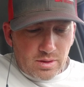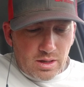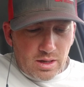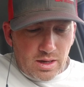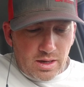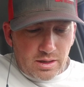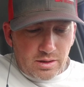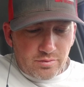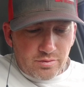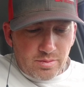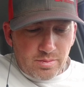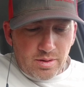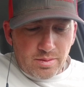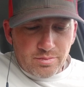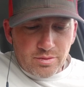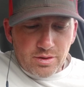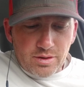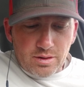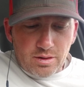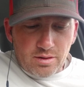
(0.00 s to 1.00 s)
I can
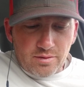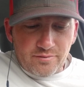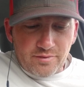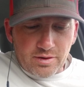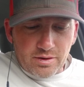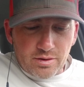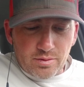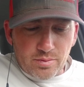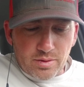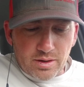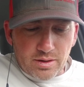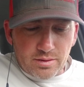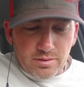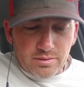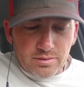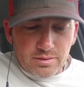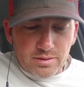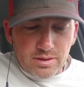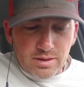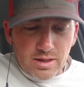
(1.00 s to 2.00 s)
remember it all very well.
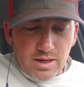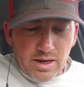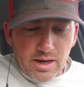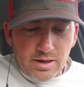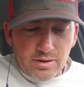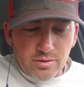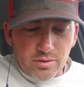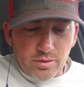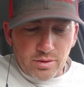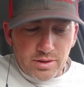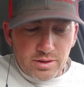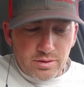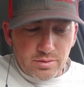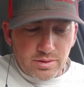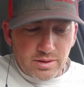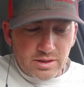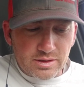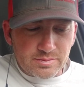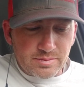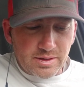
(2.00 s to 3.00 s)
Ackroyd
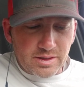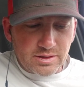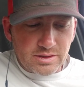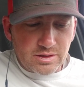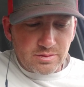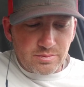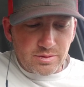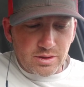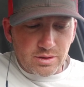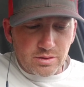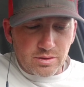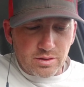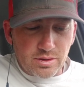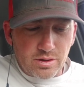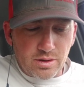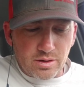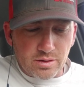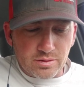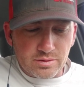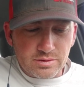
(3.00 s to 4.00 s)
doing his best to be a good
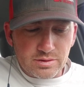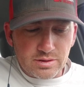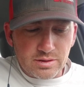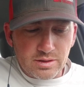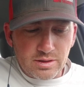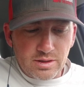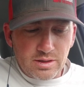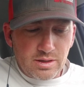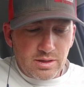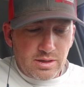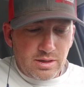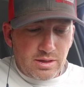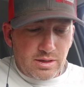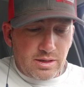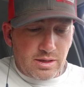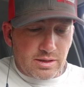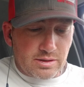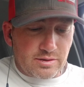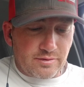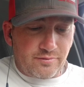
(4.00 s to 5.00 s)
host.
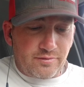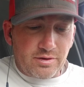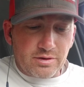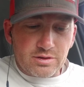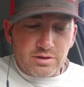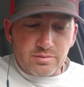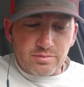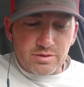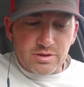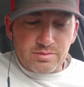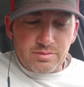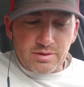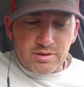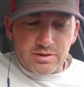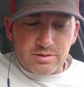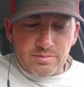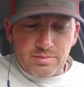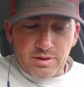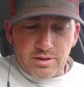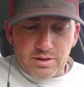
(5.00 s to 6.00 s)
It's a fearsome
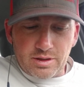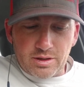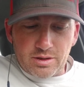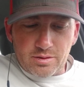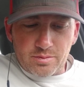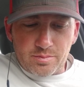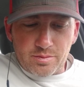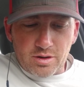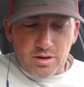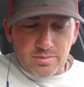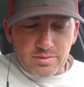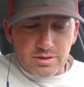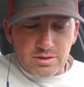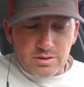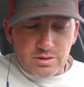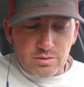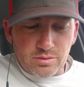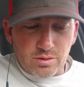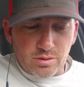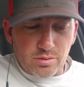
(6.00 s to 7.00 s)
responsibility to promise
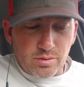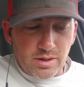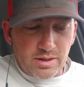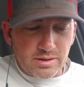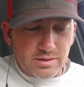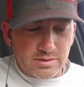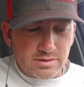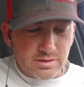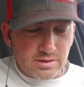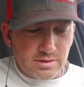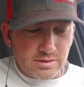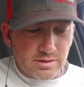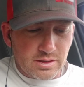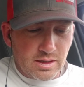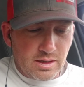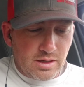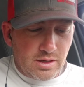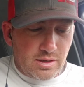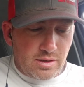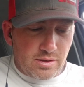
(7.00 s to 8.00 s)
two acquaintances
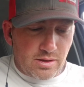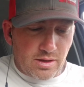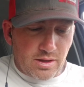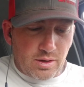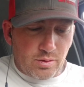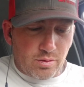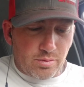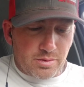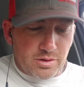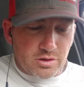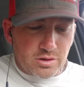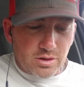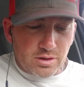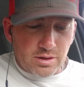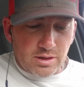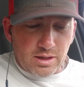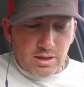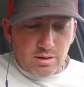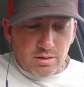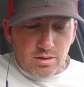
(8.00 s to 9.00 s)
that they will be sure to
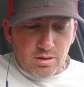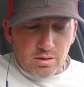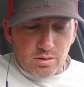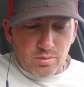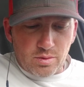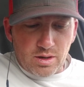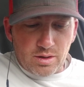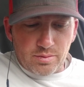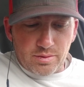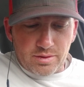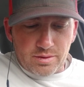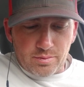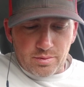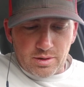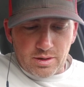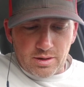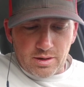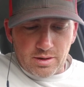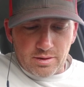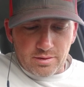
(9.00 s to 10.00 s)
get along well with one
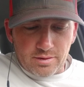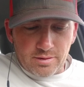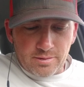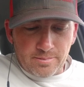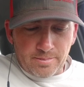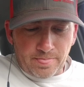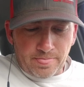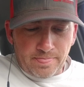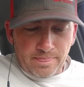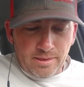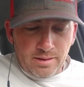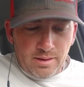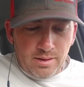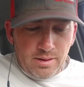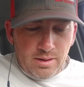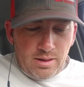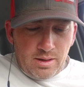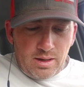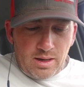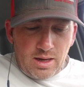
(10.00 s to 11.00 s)
another.
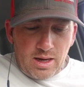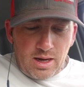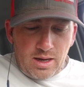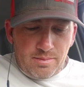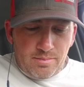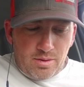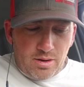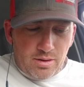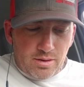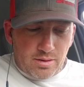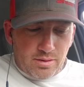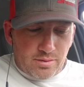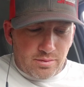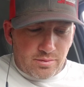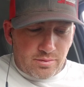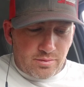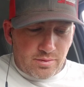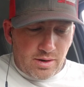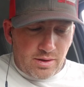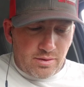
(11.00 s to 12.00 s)
And Martin,
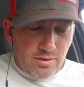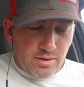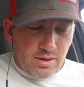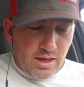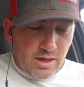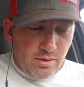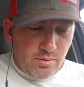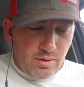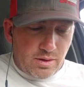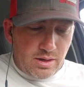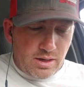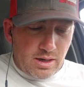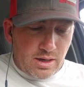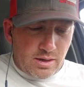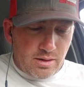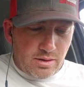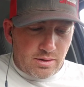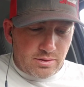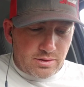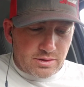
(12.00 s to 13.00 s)
rather languid
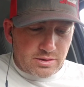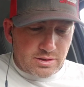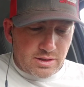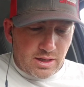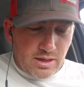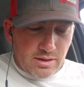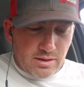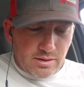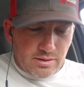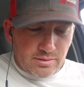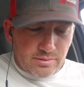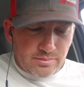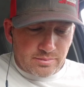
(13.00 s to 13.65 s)
and understated.